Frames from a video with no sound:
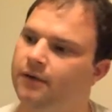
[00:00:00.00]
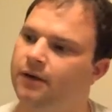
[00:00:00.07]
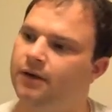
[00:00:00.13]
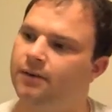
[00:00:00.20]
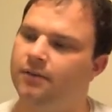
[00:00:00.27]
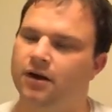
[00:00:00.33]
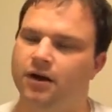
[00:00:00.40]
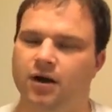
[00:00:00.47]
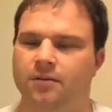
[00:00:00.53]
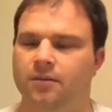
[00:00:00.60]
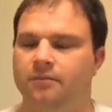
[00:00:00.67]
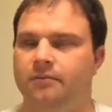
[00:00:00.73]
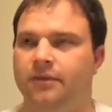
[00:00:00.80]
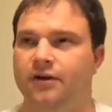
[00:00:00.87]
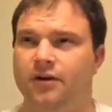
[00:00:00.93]

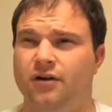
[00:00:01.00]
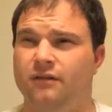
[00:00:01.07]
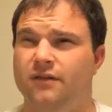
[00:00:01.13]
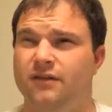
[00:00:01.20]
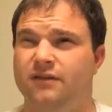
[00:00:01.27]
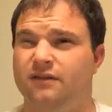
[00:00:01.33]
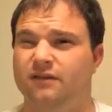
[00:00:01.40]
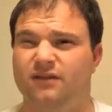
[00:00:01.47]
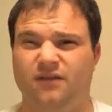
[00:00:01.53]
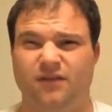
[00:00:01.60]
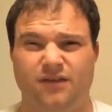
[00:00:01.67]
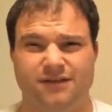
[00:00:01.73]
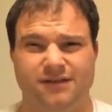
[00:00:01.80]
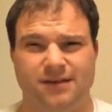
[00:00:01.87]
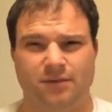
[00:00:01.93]
I don't know if this is his
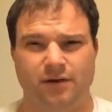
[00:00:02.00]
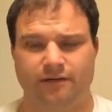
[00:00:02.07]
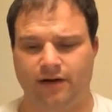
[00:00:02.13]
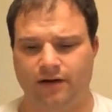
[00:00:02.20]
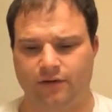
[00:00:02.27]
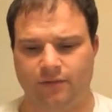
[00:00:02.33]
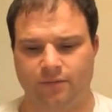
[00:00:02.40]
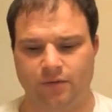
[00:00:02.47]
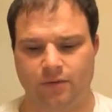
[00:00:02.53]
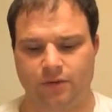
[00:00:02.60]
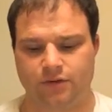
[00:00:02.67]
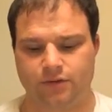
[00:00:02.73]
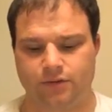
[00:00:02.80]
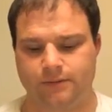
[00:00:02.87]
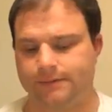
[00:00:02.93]
first EMI record. I'm not
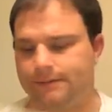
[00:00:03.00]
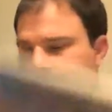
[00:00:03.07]
quite sure.